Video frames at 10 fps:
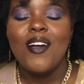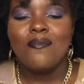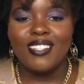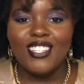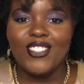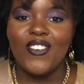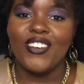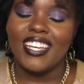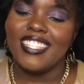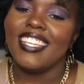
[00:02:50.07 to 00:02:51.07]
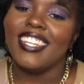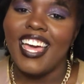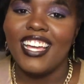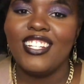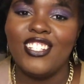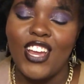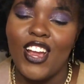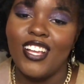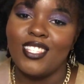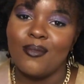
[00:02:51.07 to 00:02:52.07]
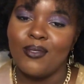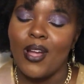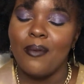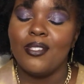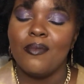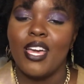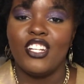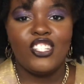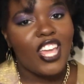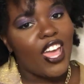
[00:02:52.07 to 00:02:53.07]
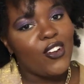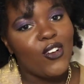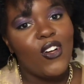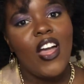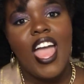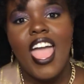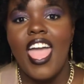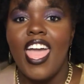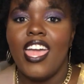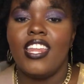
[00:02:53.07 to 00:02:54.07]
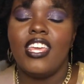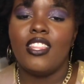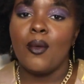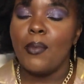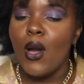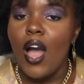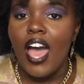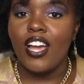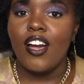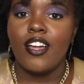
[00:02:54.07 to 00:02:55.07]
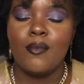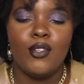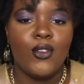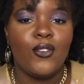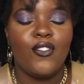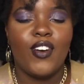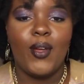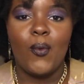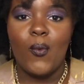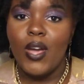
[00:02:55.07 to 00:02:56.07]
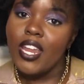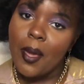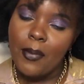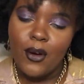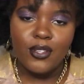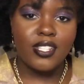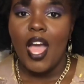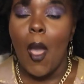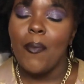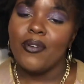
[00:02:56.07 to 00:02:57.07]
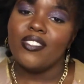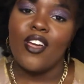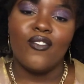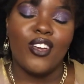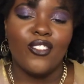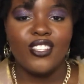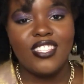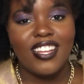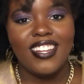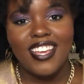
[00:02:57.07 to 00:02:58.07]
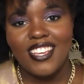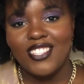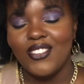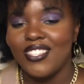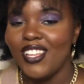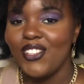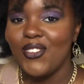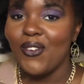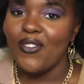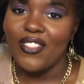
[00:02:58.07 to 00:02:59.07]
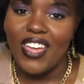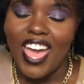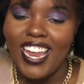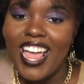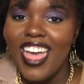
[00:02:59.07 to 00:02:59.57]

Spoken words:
Please don't forget to like, share, and subscribe to my channel, and hit the bell icon to be notified when I post. I post every other Sunday, so stay tuned for that.